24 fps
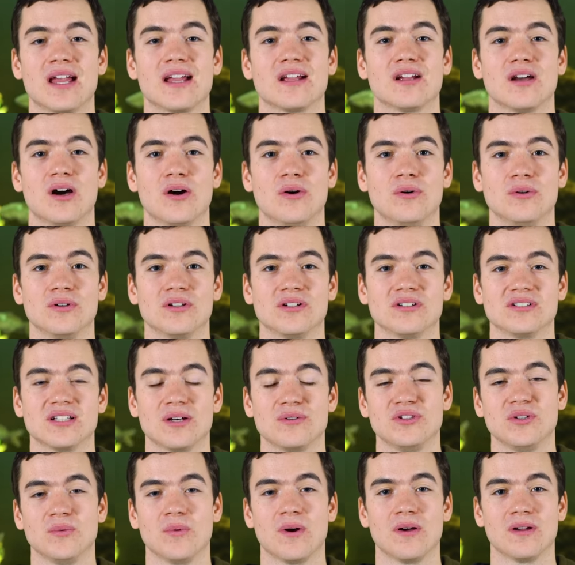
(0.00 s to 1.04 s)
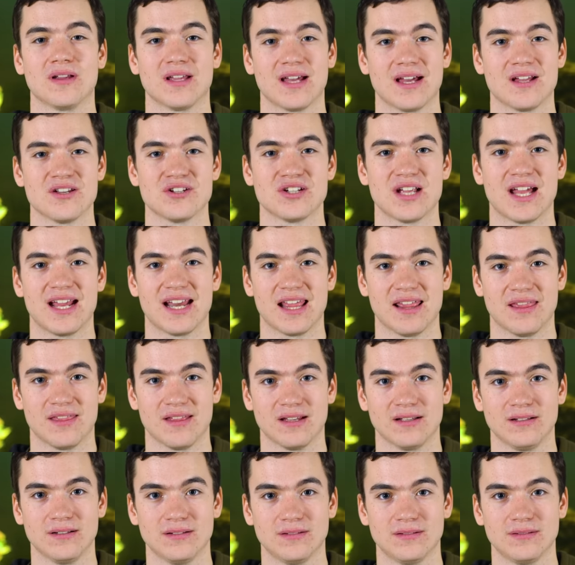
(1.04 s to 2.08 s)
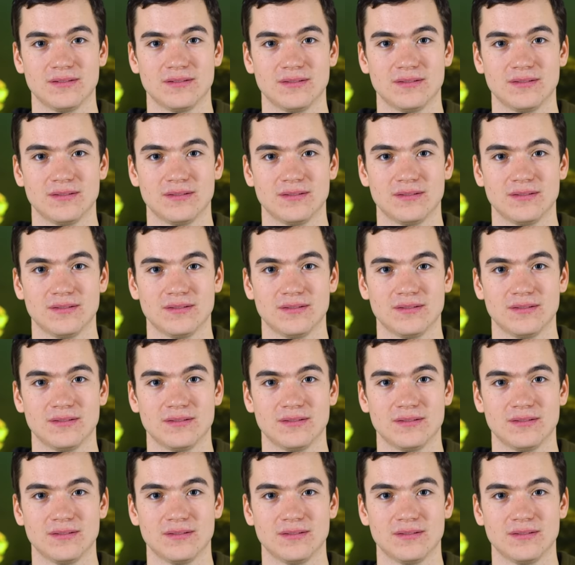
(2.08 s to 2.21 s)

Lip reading: get cold because else you won't catch anything,